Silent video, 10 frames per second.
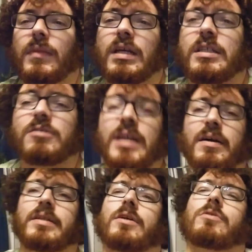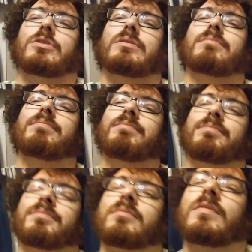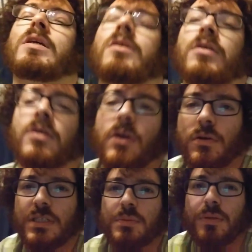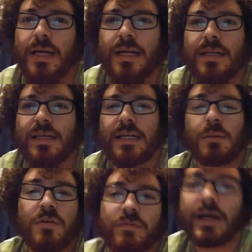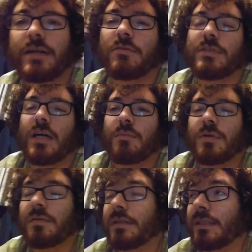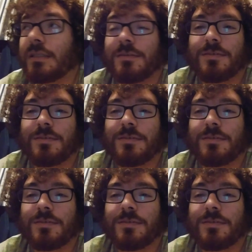because it was out in the ocean on its planet and they were fighting on top of it. And